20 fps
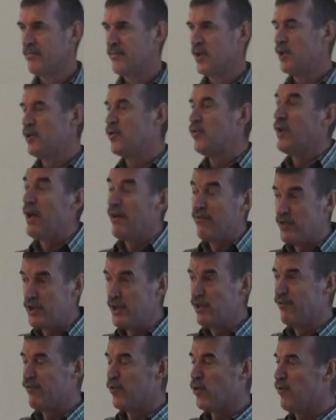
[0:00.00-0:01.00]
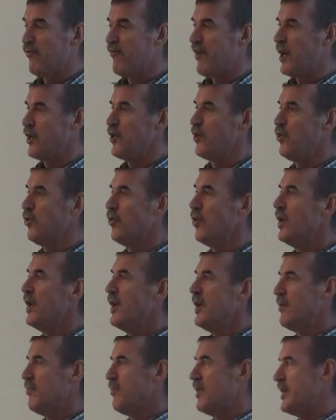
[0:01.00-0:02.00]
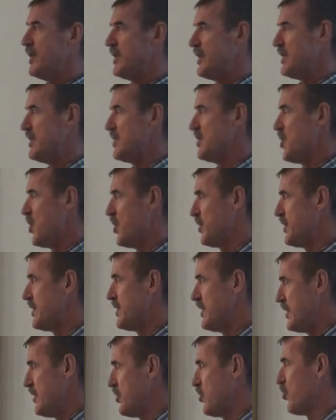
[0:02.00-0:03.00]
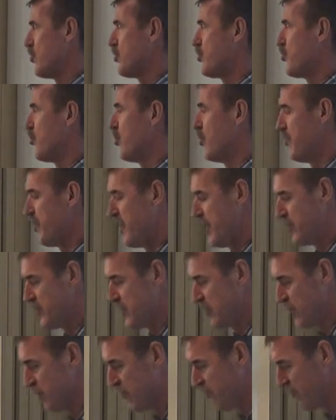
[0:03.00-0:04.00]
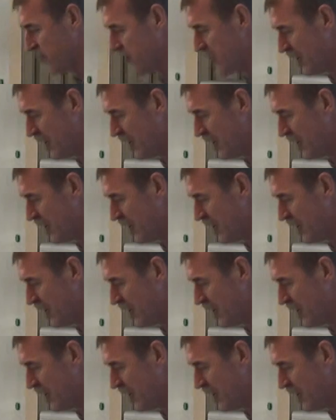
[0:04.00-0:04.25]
It could have a default value, but it is not. It is controlled by the server.